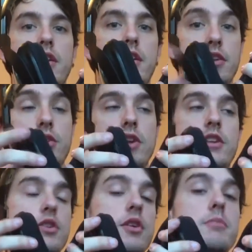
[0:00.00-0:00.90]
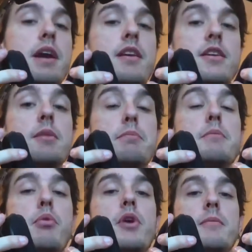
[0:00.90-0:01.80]
You can
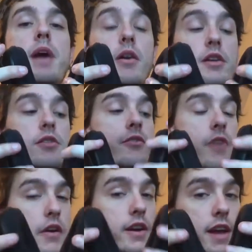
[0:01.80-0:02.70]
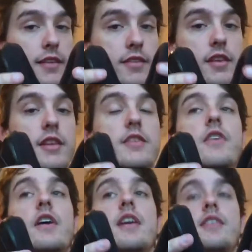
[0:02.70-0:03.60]
pinpoint him out, and it's very nice. It's a
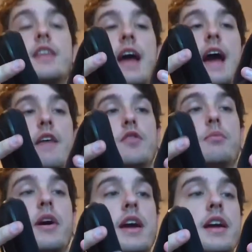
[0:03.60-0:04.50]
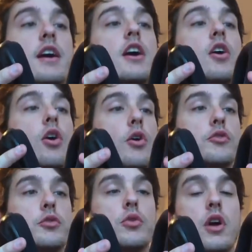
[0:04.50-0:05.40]
very nice thing to have. You play
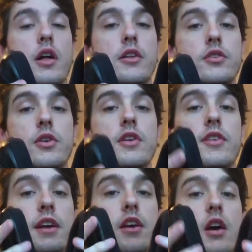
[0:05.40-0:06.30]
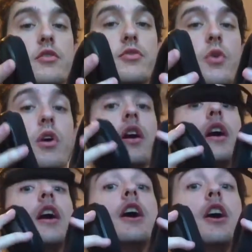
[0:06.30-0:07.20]
old school Call of Duties like COD
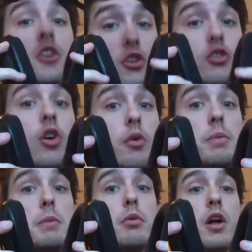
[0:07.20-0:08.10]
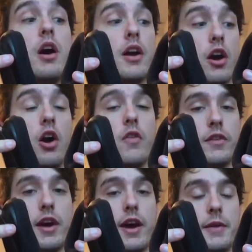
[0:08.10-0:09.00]
4, you're knowing where people are all
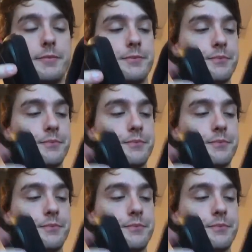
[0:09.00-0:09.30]
the time.